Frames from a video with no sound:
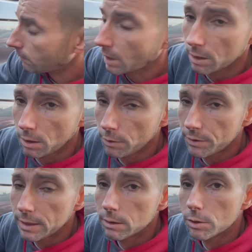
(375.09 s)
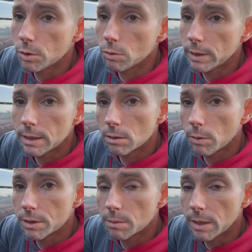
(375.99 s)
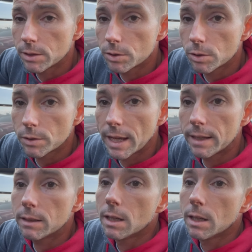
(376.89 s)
Another thing to do is always to make sure that